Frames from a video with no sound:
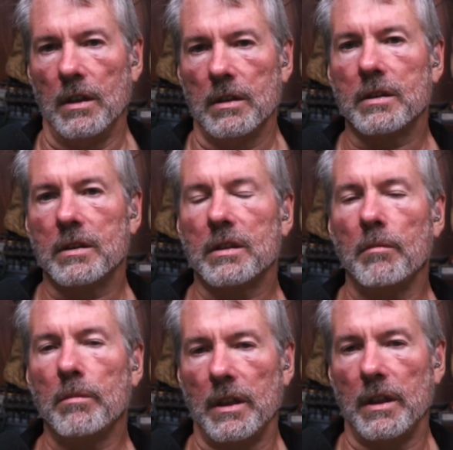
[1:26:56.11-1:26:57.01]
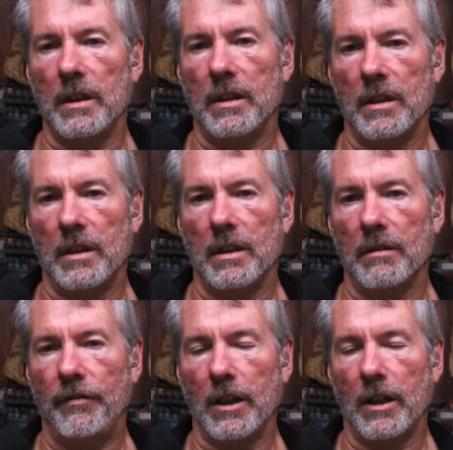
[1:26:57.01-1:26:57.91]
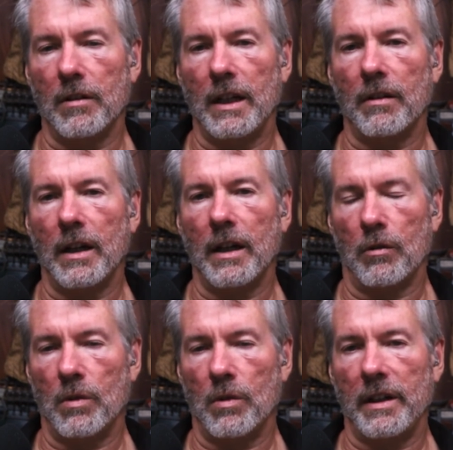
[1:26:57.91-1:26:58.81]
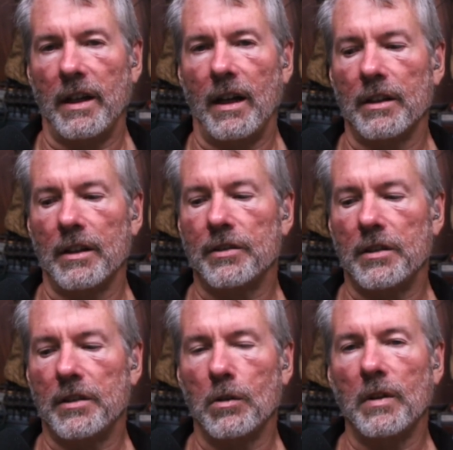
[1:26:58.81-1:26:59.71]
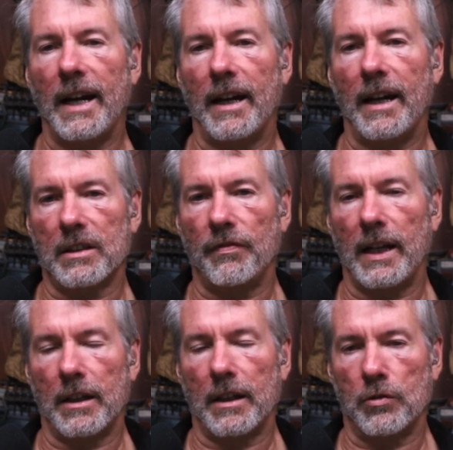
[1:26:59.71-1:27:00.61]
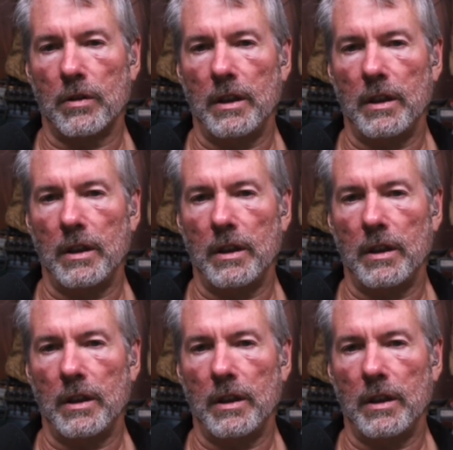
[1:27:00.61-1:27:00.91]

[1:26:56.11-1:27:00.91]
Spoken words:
somebody figured out how to run a stone axe factory.